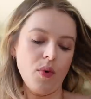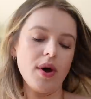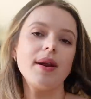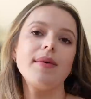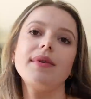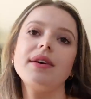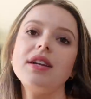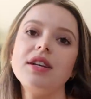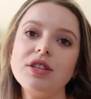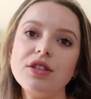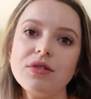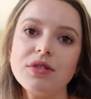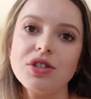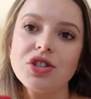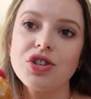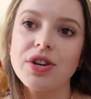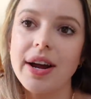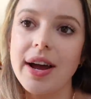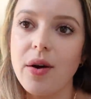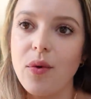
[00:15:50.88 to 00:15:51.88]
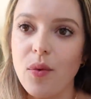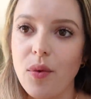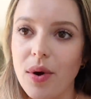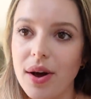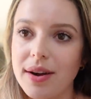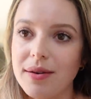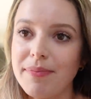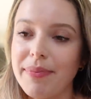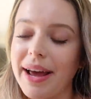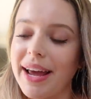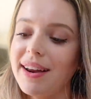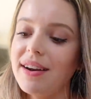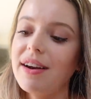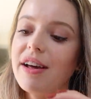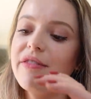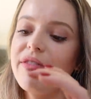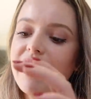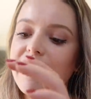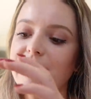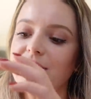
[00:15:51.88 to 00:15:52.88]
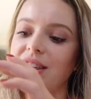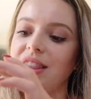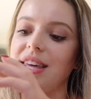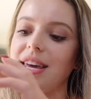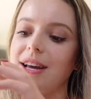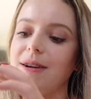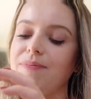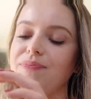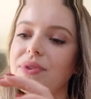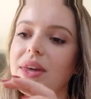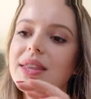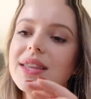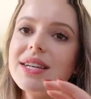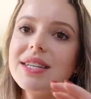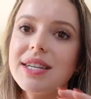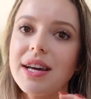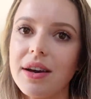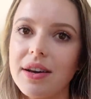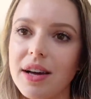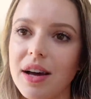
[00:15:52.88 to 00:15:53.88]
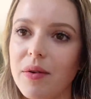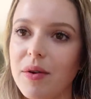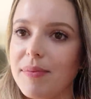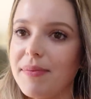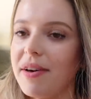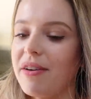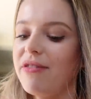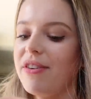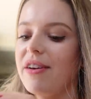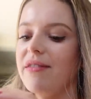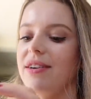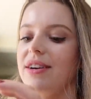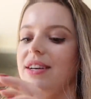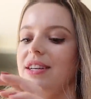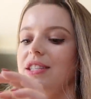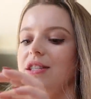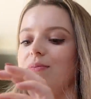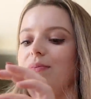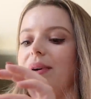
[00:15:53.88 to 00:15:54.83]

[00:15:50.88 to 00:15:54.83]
What I'm gonna do is try one bite of everything and then tell y'all what my favorite is,